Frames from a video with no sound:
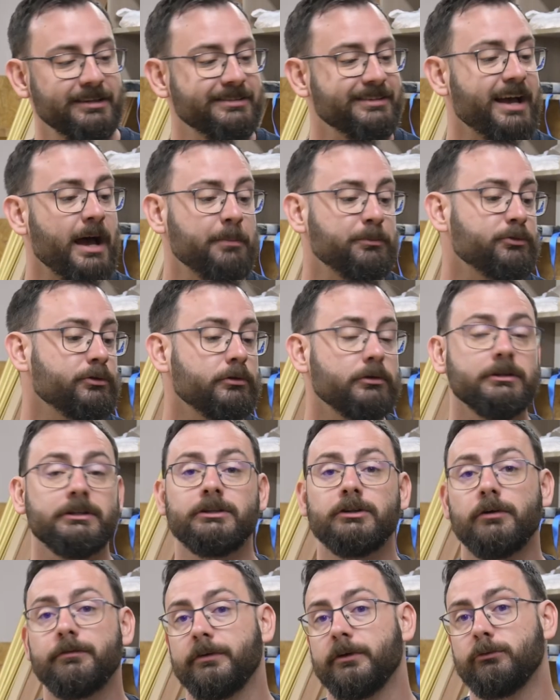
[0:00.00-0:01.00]
There's
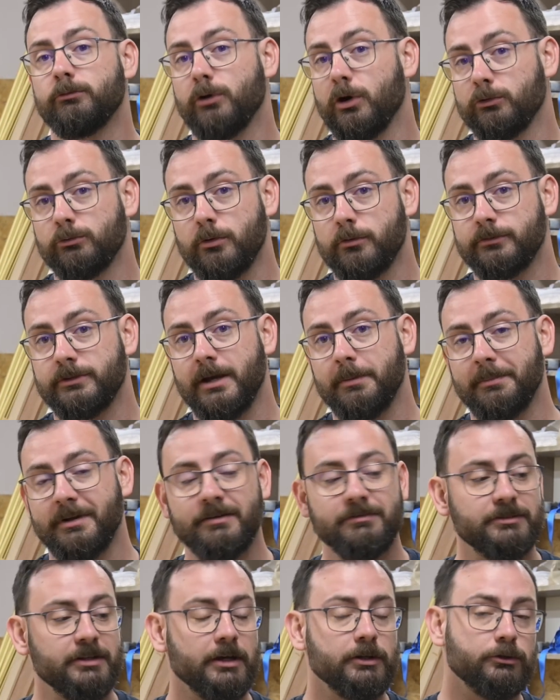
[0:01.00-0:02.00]
absolutely nothing wrong with them
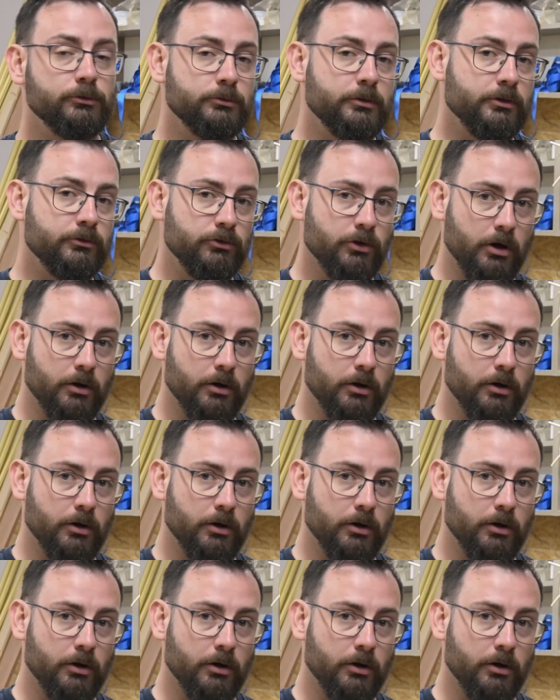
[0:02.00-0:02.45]
if they do the